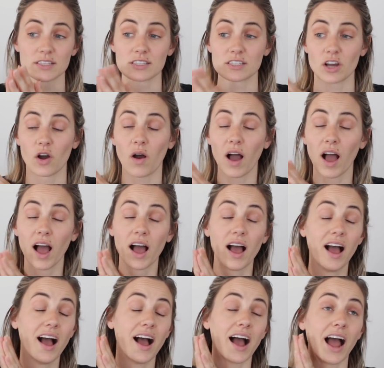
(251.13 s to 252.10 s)
So
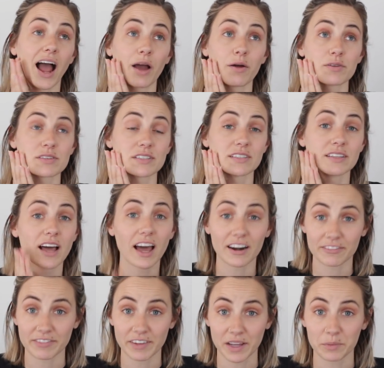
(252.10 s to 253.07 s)
I was not a
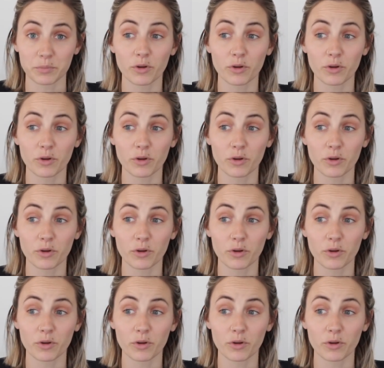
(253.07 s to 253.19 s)
fan.